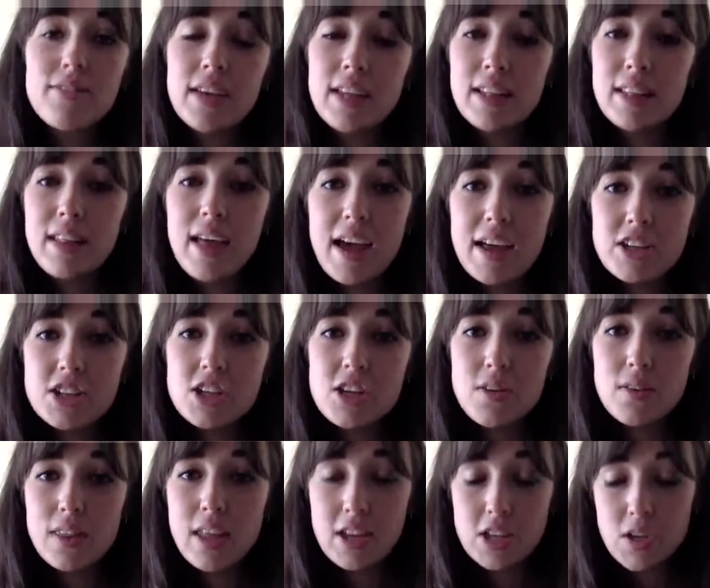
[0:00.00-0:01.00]
in there too.
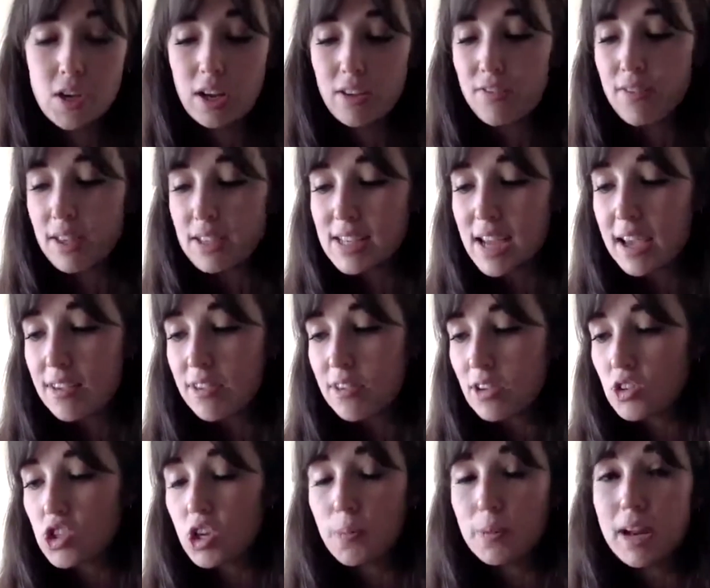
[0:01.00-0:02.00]
And they're doing a
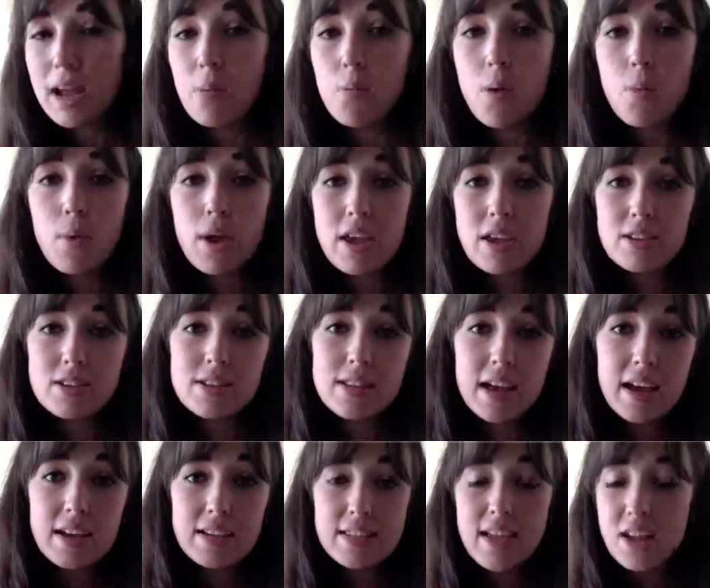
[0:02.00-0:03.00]
fantastic job at it. And one way you can do
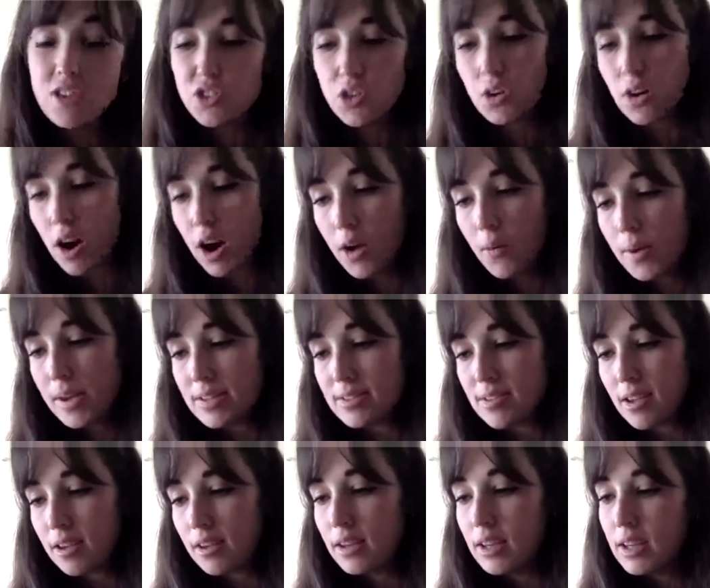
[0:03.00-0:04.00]
that is hedgehog highway.
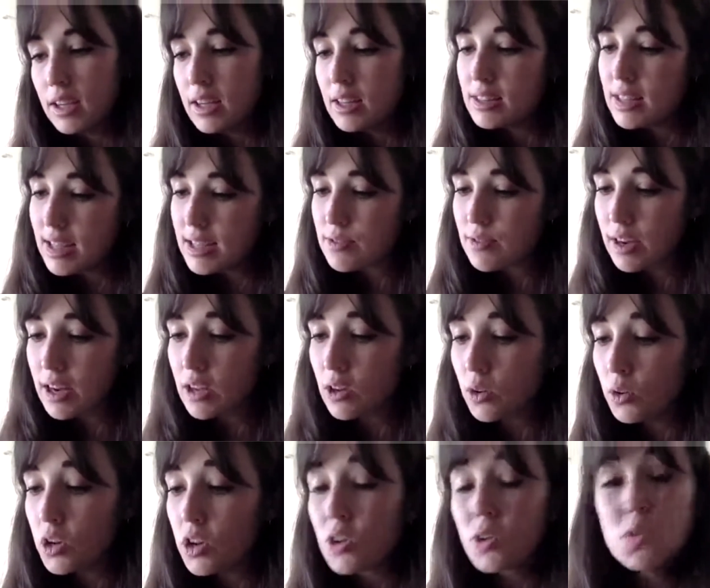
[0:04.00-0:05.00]
So that's really
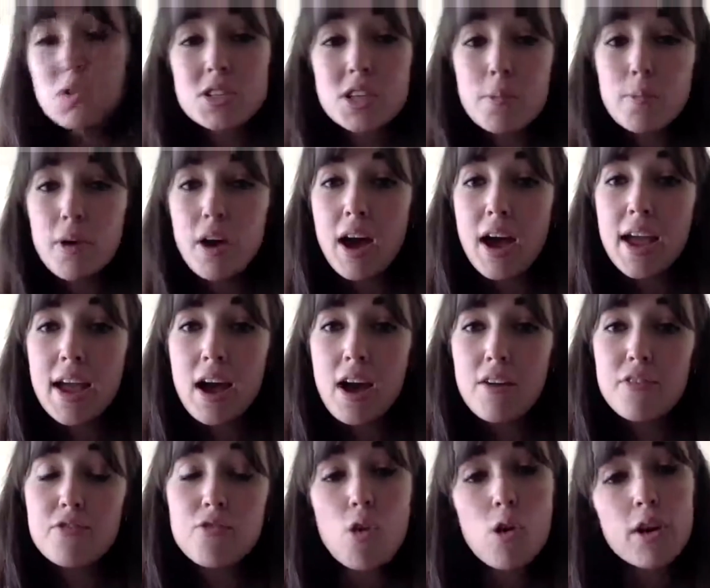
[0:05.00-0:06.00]
cool. You can also put a
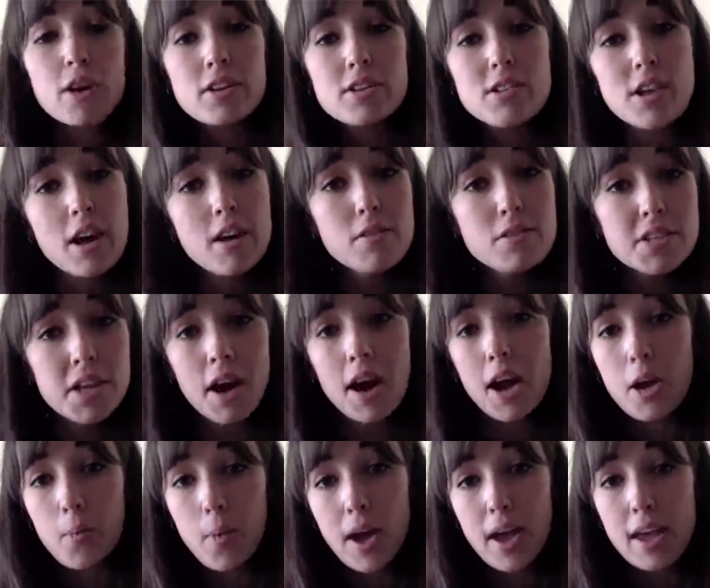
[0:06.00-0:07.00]
frog and toad
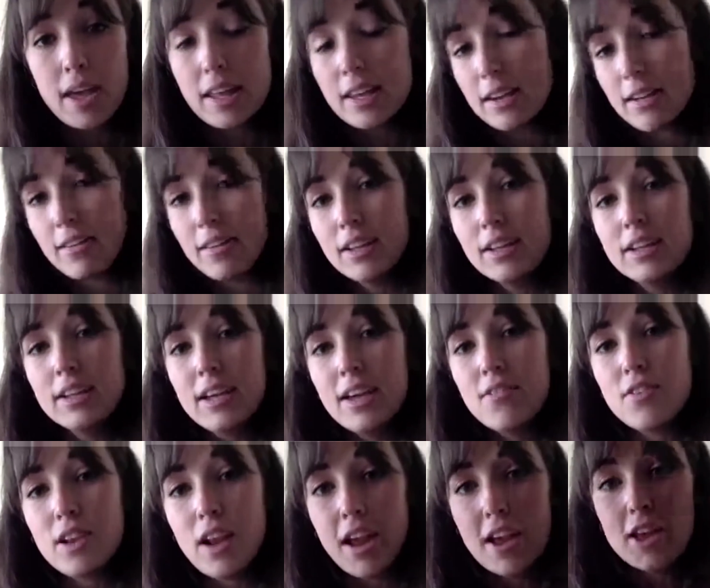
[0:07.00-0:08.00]
highway in,
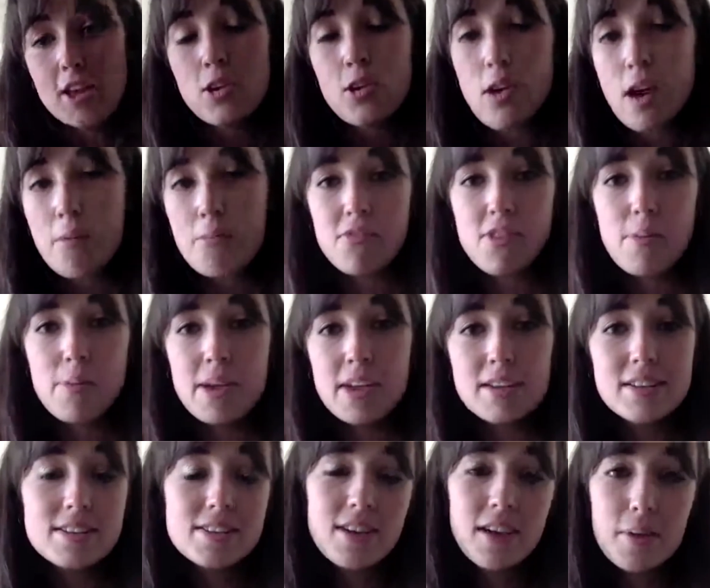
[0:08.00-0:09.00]
if you like your
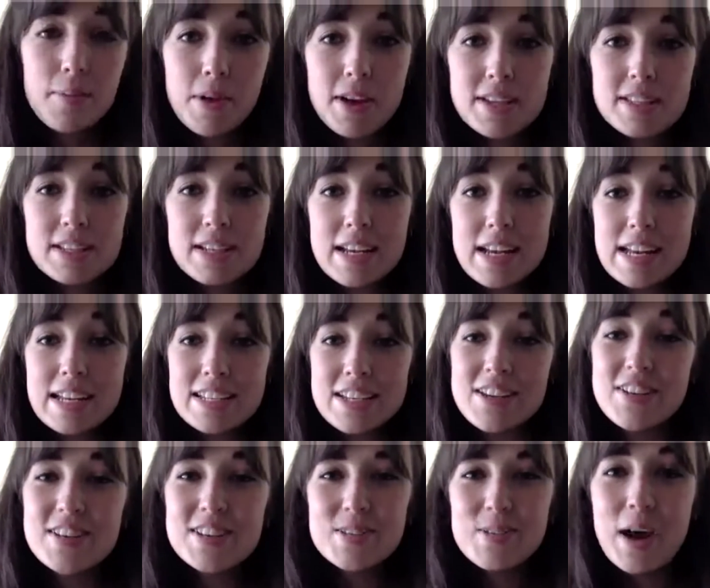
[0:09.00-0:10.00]
amphibians. I personally do
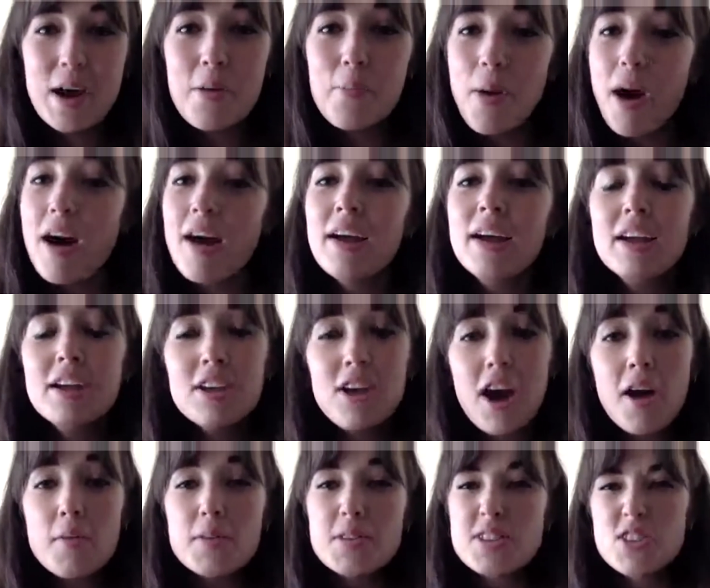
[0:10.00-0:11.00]
as well, but
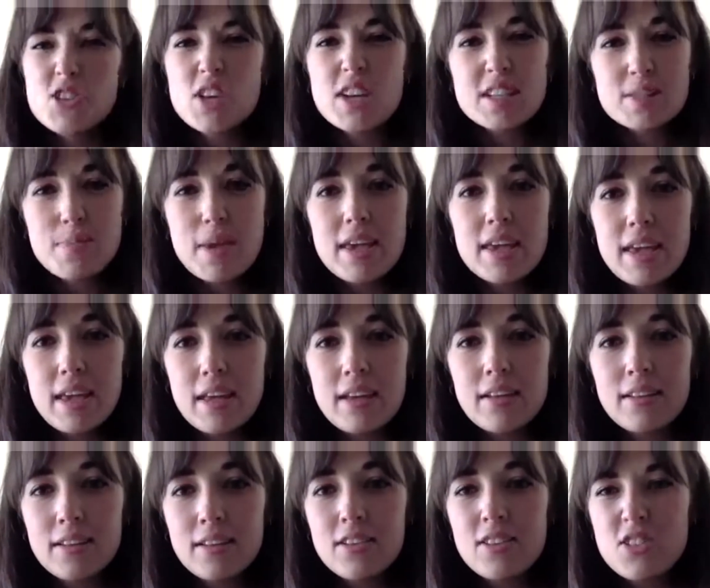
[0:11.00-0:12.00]
I would suggest
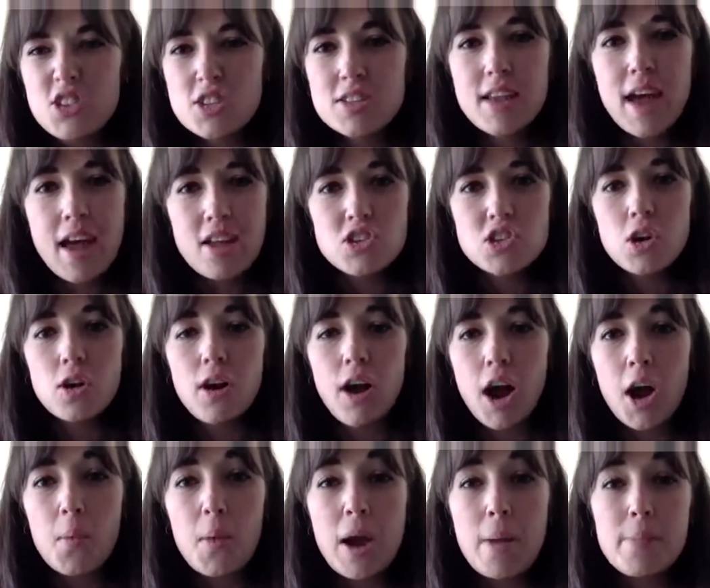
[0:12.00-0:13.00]
making just a hedgehog
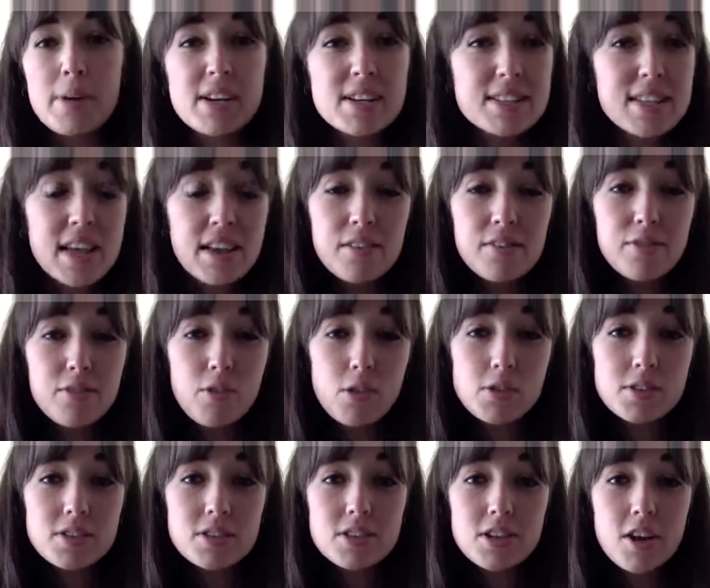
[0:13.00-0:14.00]
highway, because then
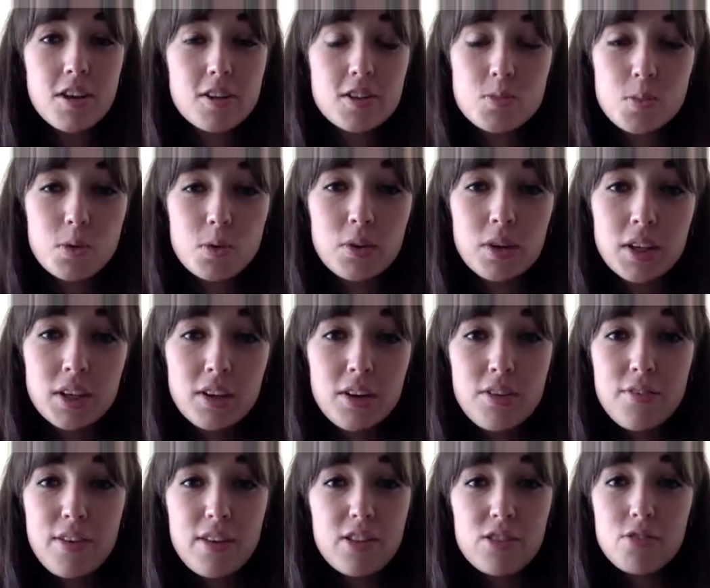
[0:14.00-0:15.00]
frogs and toads will
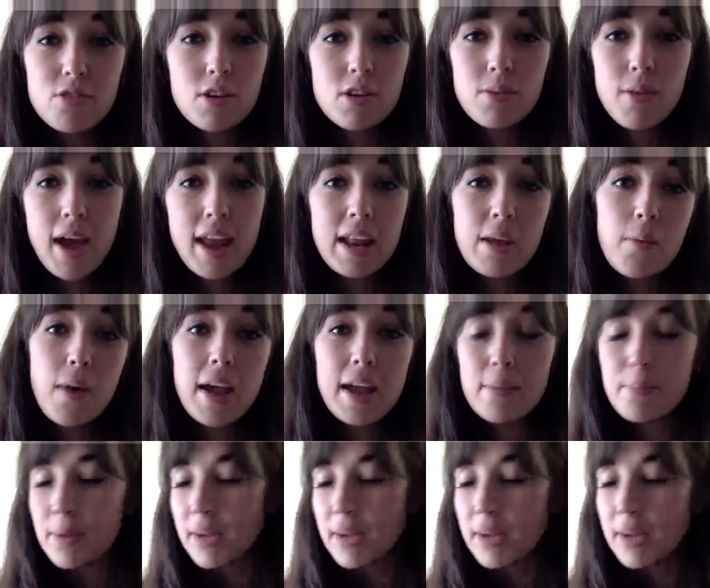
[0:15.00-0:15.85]
fit through anyway.